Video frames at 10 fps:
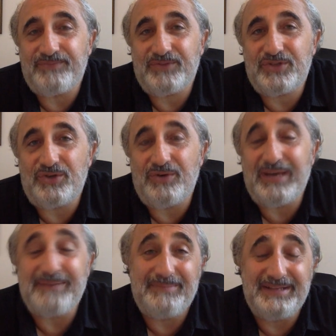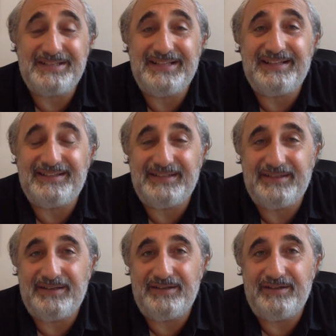So, and
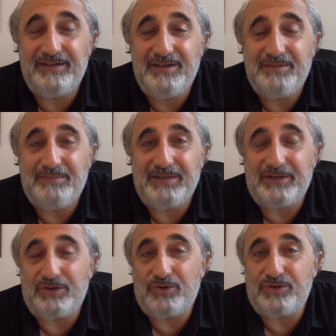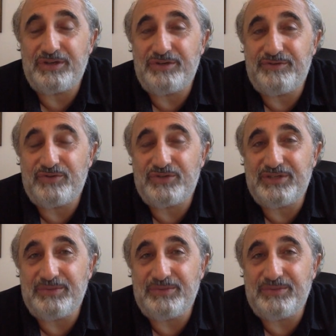incidentally, my Concordia University